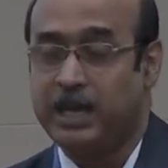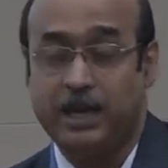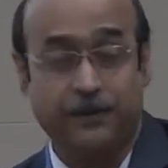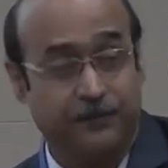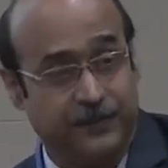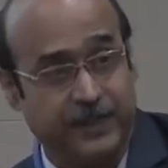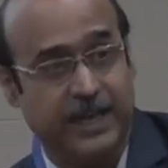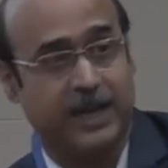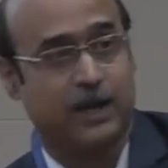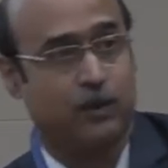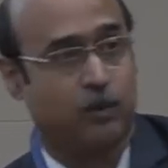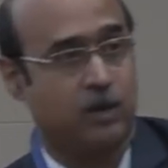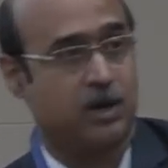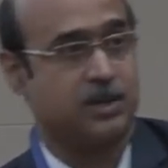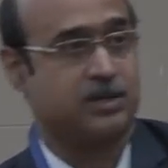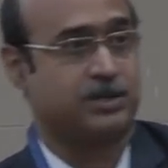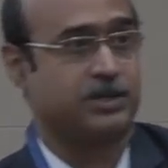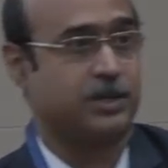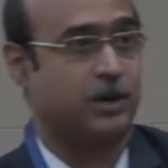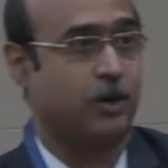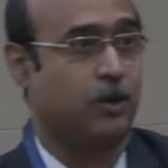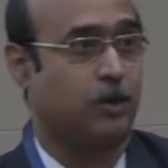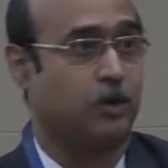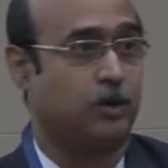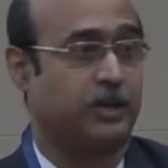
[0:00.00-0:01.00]
If there
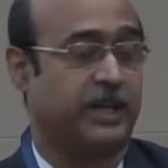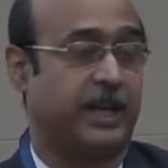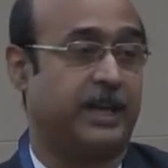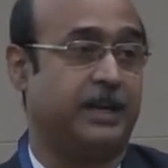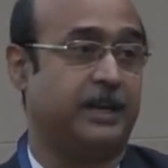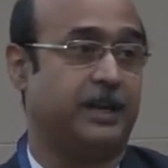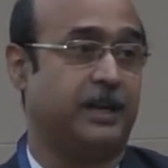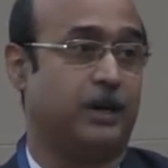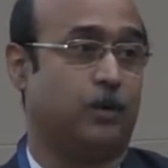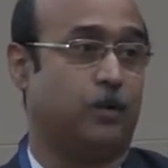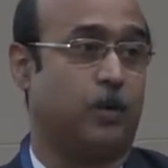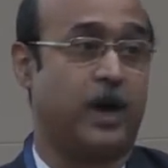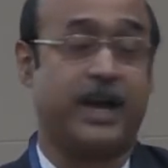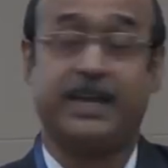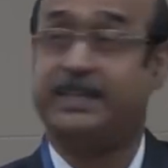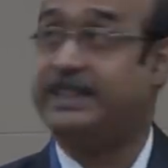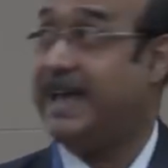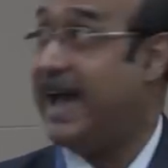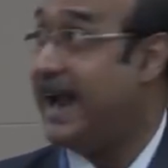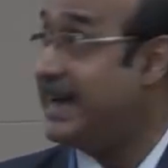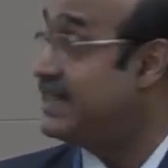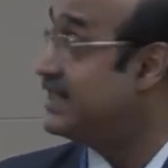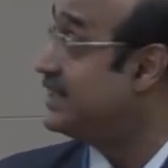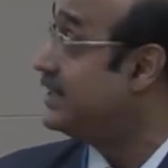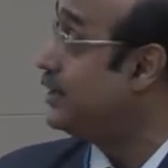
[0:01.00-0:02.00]
was zero, then why
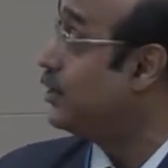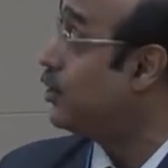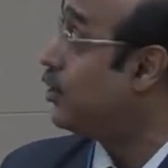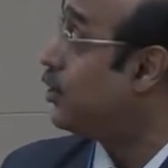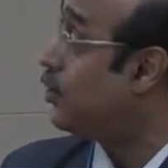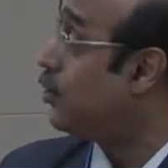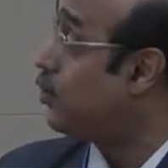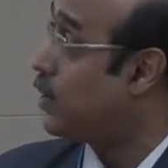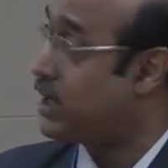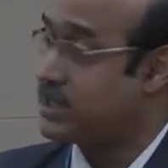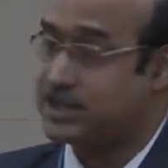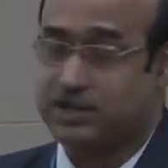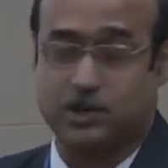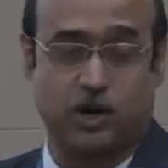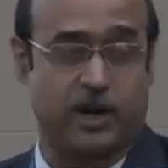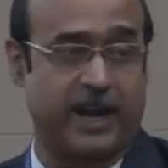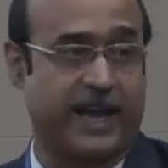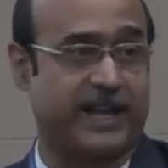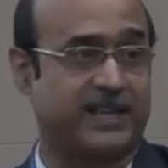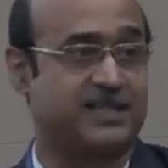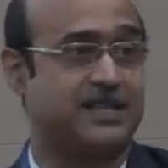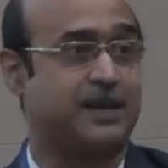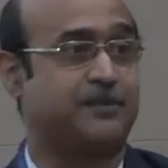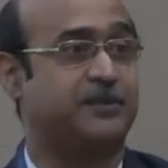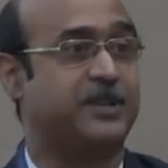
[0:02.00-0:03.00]
that zero was not
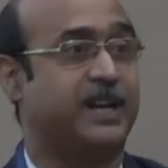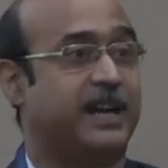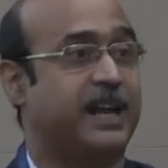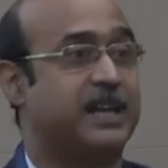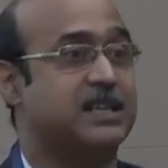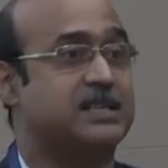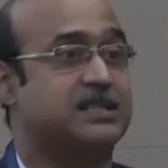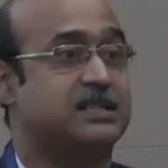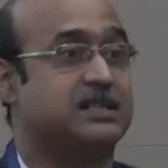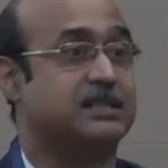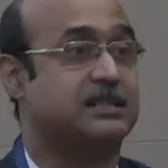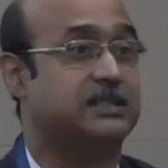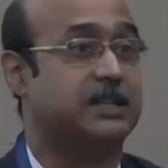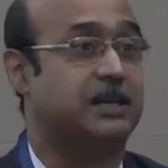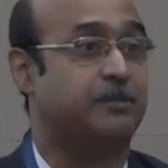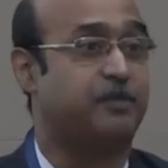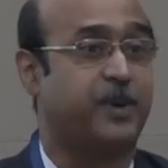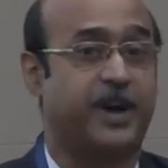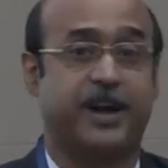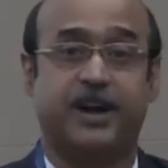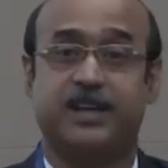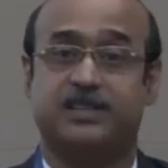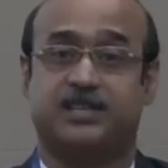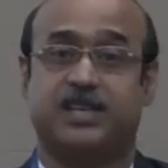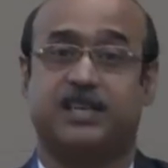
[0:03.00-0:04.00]
accepted as the
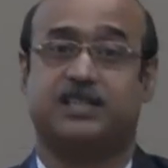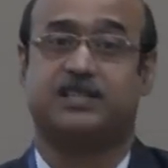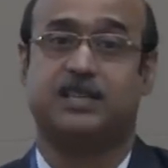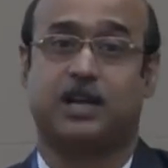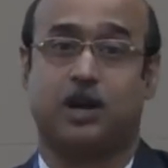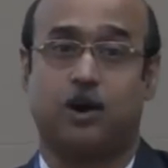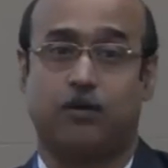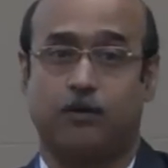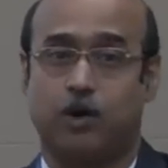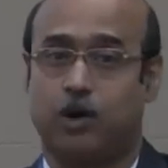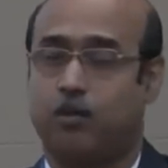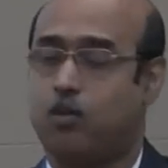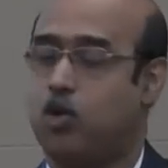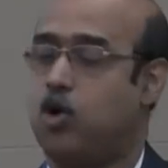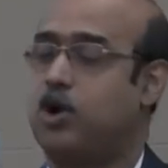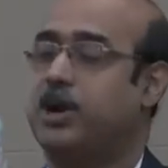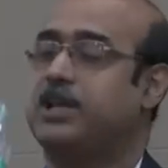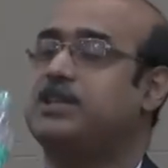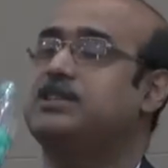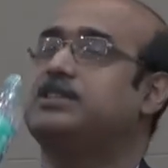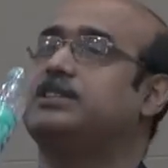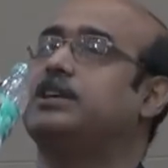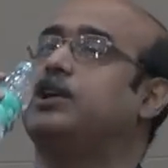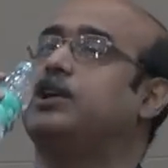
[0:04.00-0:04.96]
predecessor of our modern